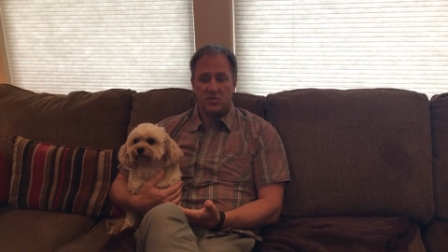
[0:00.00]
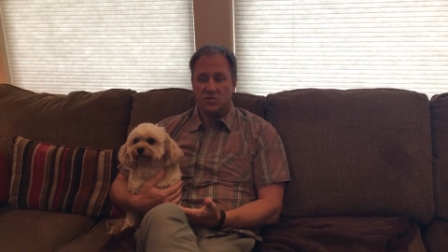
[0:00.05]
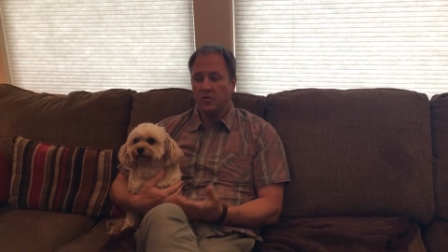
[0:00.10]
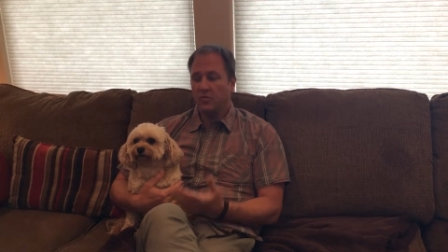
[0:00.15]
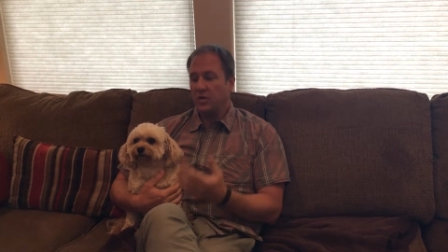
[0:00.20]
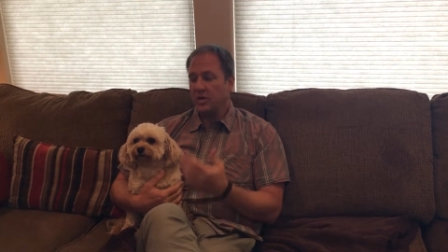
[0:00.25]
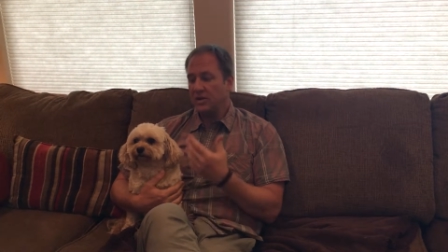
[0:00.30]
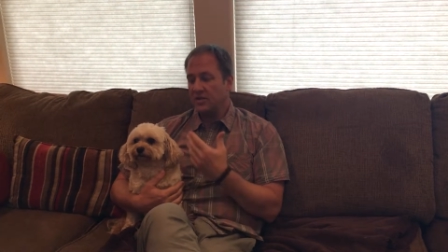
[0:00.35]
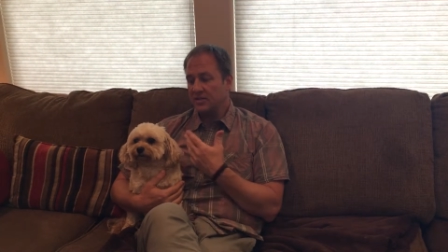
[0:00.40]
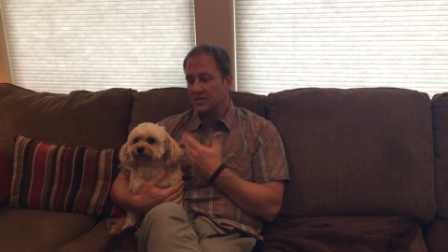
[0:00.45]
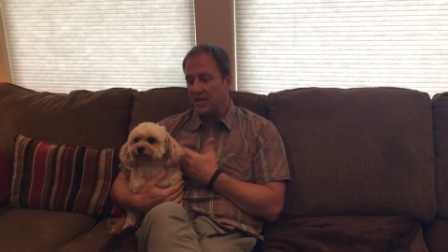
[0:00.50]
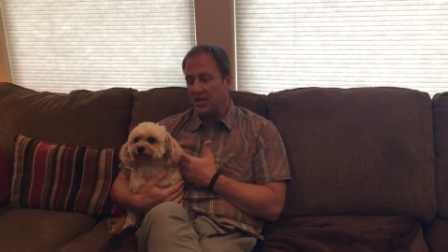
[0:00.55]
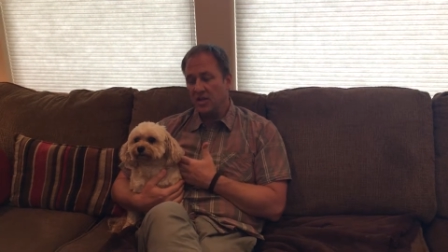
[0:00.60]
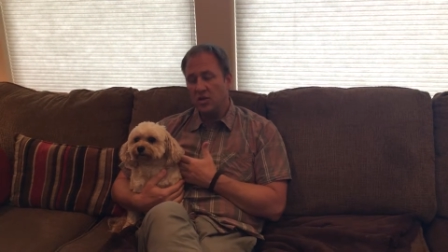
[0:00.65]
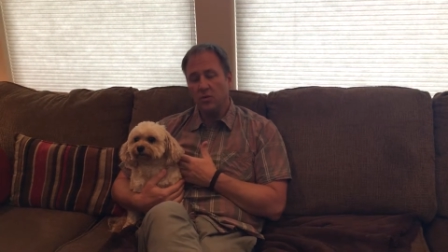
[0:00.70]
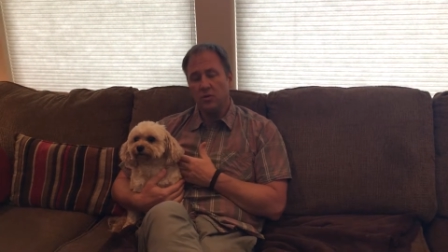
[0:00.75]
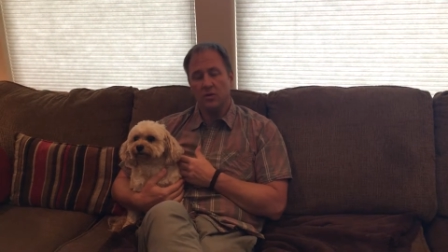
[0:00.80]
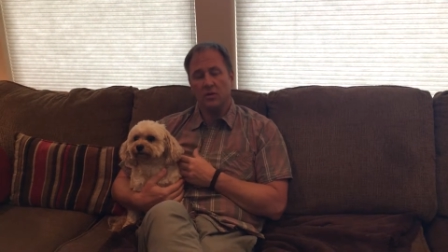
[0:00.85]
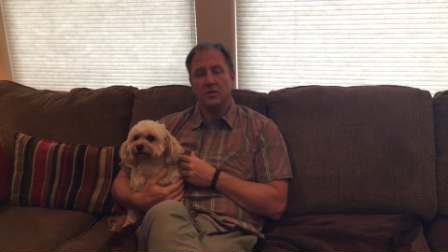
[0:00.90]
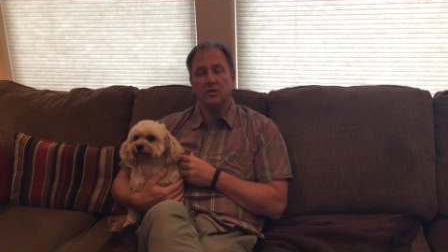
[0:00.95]
So if we
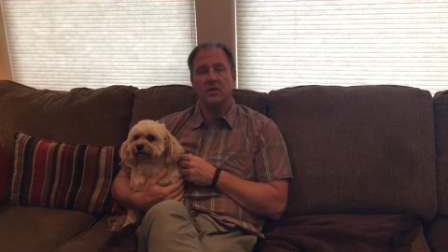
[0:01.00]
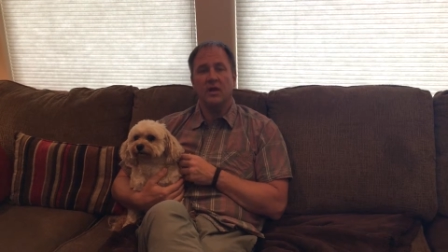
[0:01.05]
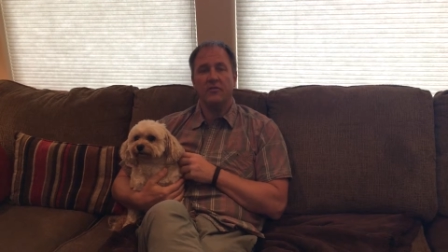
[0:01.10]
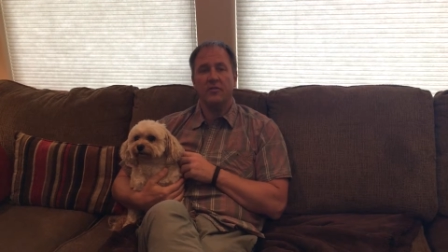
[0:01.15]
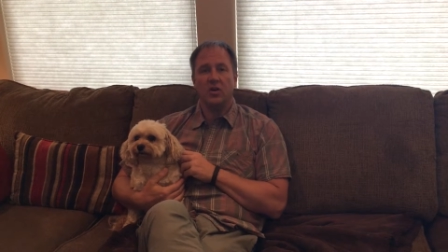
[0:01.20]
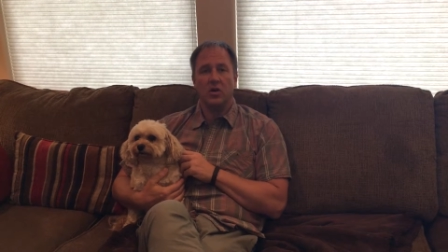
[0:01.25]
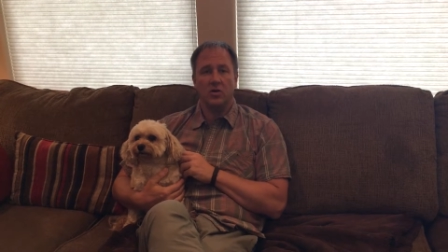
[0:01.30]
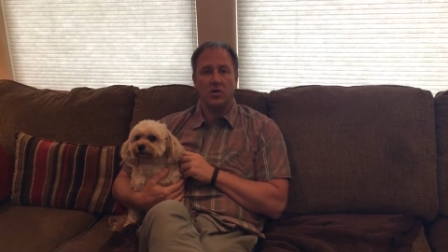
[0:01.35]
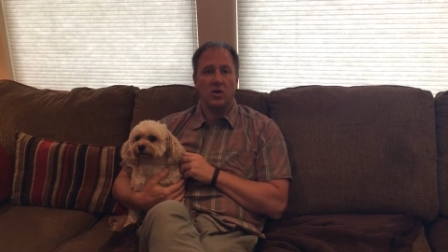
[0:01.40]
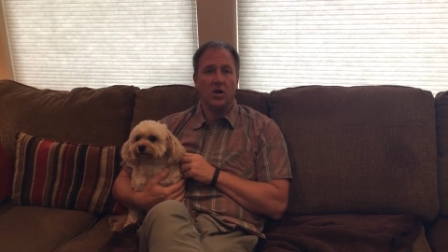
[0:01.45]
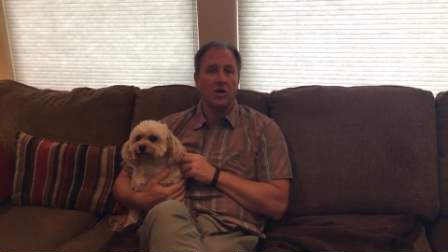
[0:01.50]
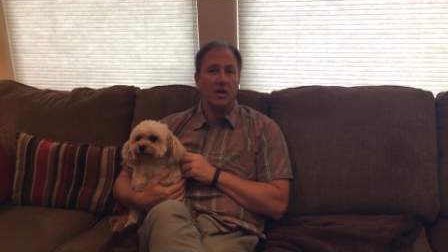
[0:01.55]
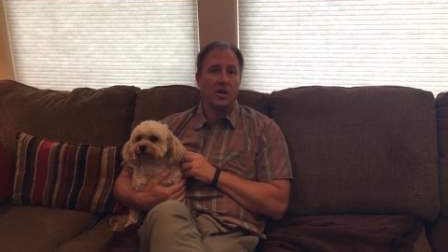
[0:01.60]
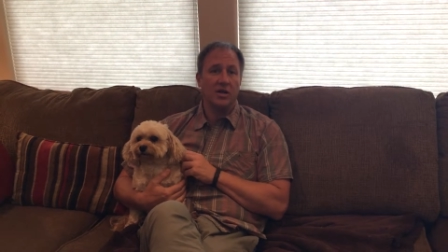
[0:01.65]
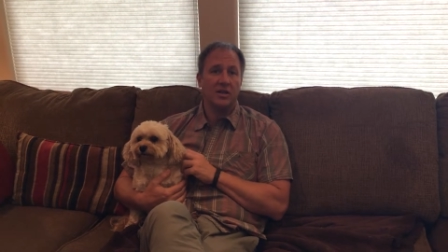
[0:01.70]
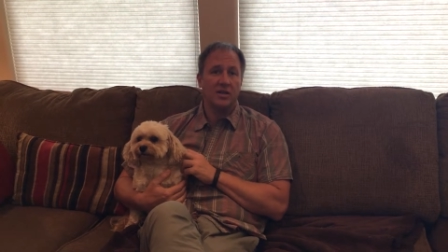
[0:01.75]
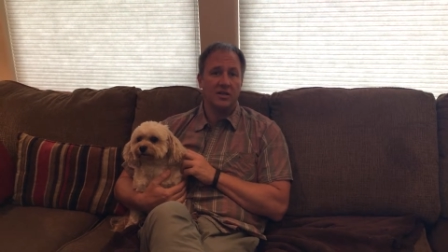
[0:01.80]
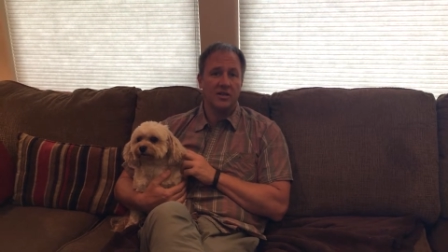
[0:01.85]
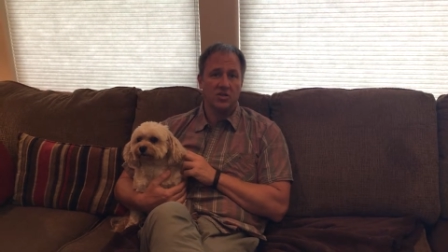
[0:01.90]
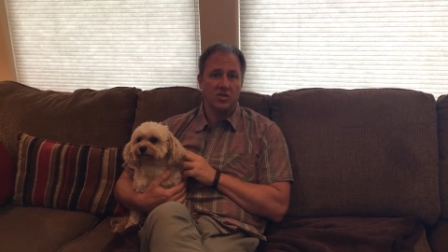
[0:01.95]
continue loving our dog
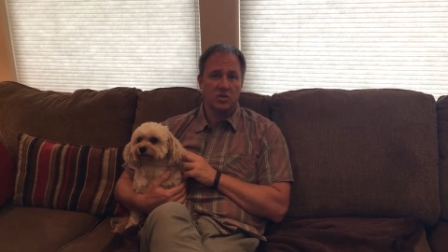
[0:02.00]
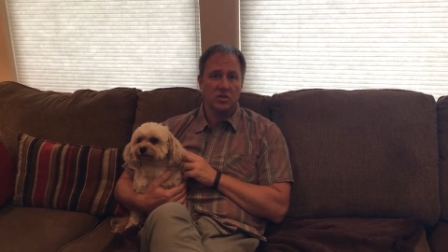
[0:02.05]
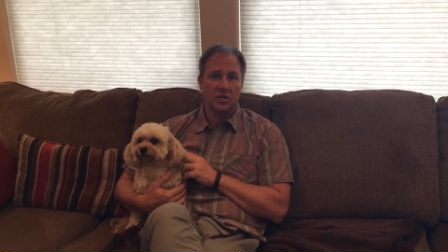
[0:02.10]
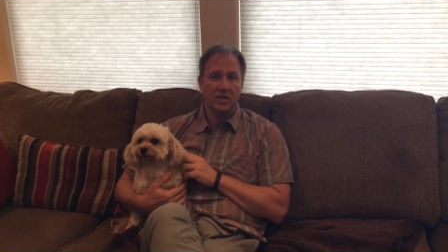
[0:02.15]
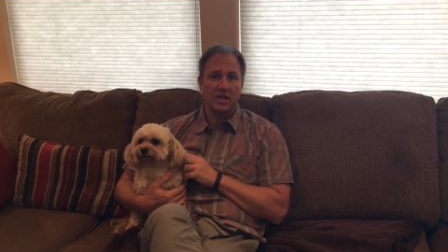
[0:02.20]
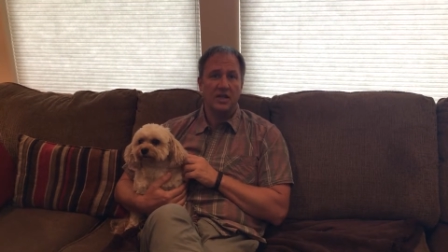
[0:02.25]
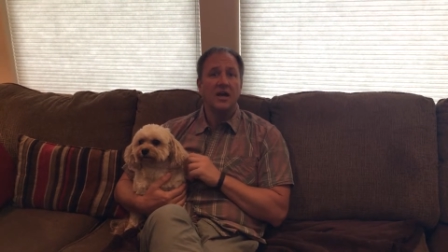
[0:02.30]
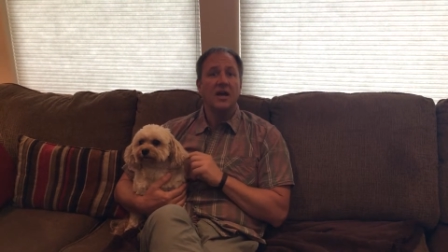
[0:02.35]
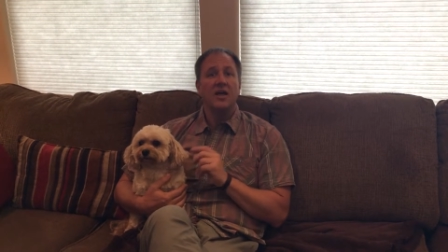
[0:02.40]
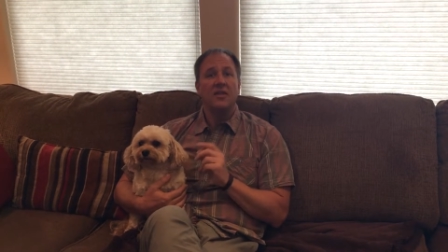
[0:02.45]
unconditionally,